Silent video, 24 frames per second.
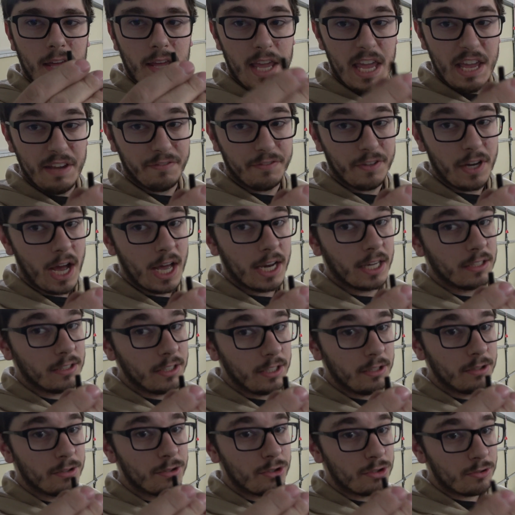if not a
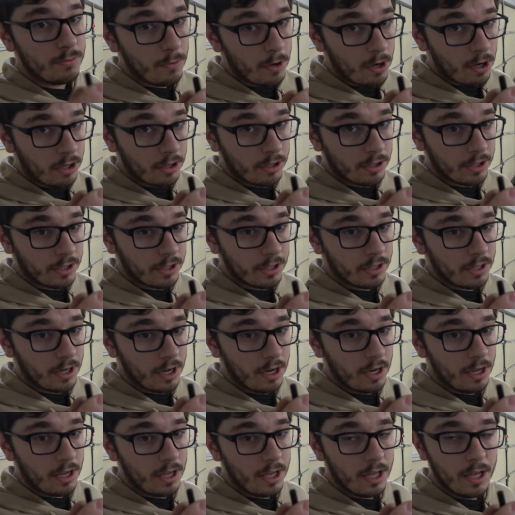little smaller
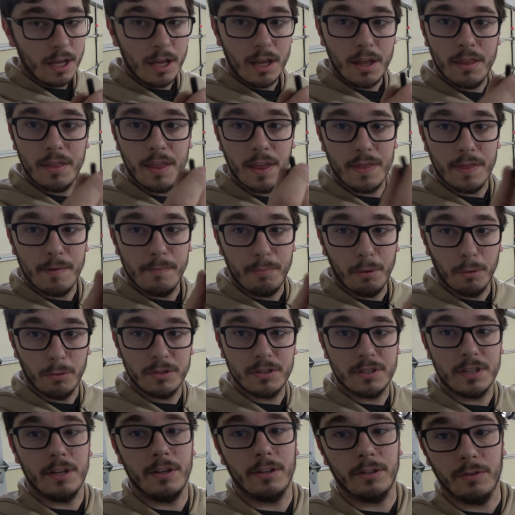than the
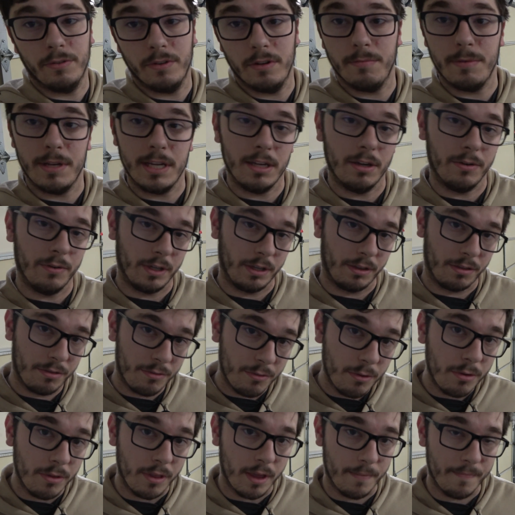bolts that are going to be going
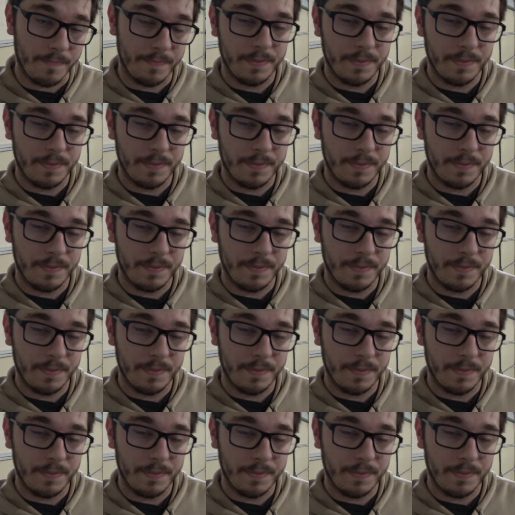through them.